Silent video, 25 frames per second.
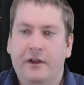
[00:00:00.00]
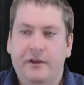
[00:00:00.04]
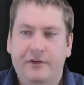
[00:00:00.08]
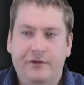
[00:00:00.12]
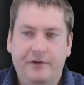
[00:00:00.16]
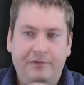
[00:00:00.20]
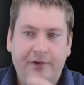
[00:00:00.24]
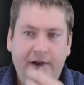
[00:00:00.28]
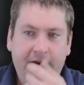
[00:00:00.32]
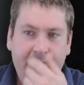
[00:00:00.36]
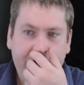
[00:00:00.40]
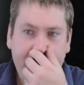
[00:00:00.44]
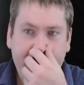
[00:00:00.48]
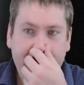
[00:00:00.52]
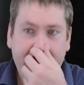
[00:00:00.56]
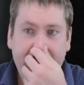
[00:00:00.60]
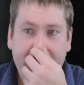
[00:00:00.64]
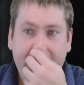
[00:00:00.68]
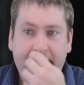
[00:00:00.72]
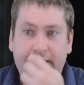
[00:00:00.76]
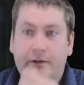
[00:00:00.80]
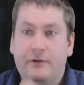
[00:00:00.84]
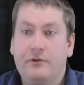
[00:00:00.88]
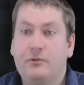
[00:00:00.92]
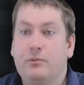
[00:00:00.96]
So if
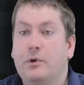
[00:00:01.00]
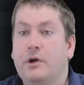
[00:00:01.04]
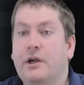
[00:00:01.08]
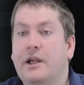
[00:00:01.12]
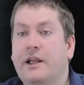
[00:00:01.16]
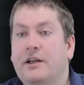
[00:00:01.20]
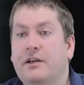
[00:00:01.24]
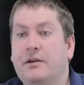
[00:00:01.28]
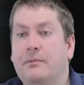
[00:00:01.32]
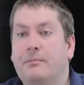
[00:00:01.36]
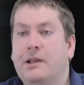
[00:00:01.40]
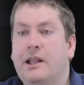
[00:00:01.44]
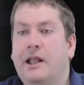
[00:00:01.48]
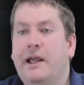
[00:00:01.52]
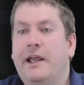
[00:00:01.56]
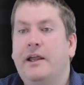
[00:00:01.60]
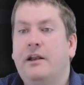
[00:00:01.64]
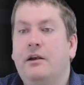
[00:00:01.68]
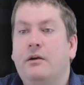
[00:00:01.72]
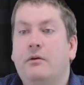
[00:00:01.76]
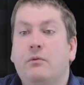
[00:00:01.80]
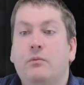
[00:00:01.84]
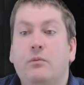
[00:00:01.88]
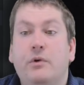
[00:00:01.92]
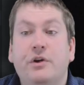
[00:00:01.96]
everything is working to
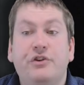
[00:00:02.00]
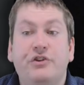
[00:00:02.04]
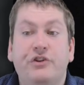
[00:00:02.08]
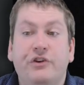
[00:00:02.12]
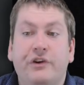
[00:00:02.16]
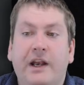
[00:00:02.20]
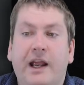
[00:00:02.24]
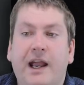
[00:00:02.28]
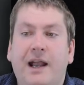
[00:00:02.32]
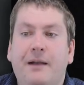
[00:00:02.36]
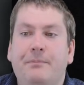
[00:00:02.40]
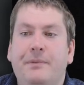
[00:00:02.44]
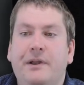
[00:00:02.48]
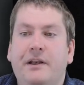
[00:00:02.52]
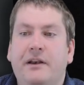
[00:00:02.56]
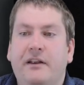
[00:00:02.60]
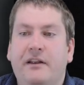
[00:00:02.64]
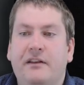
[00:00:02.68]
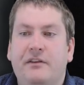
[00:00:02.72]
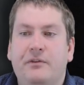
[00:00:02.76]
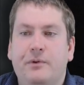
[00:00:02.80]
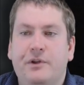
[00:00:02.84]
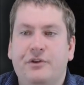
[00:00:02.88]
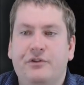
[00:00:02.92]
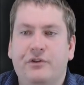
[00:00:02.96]
plan, what should happen
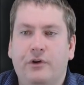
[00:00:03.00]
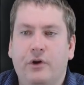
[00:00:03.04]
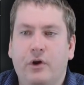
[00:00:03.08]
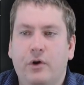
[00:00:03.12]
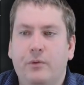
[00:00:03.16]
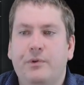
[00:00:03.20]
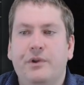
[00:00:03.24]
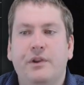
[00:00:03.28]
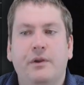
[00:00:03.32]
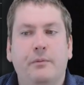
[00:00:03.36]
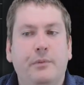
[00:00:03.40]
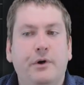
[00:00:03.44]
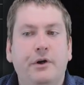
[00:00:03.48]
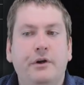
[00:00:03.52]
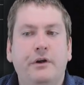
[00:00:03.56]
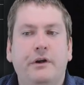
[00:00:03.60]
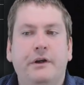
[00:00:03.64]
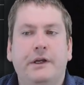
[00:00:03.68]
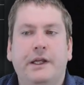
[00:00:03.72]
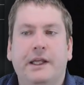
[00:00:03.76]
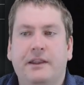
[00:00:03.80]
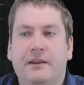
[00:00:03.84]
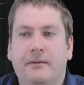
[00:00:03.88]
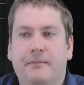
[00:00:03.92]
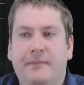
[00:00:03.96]
is we should open the book,
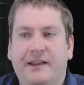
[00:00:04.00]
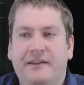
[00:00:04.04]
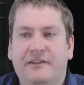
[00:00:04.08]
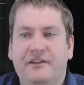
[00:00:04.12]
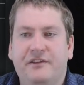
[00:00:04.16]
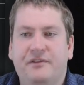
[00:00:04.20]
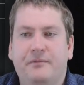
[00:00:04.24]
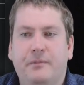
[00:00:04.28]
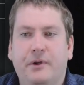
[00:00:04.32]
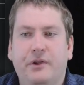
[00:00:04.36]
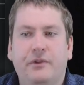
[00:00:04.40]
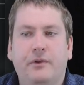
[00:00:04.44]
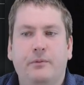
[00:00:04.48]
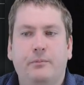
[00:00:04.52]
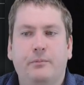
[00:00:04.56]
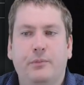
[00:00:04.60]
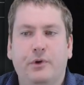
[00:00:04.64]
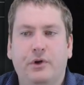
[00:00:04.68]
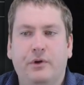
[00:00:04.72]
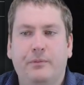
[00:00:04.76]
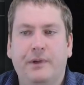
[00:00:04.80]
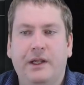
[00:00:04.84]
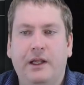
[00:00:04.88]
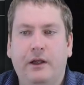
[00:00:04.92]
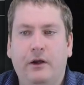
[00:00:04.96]
get the message about the
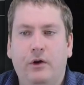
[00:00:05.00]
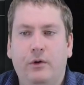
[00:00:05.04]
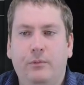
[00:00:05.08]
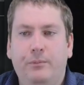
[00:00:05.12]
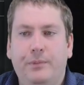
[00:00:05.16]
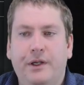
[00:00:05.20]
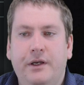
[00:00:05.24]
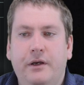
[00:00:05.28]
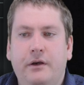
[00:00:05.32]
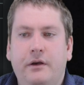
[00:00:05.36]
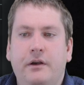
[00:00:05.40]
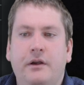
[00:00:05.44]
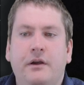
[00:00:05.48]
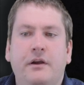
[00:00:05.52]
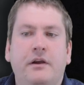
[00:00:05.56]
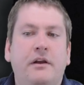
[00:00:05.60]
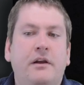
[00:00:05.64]
book being open.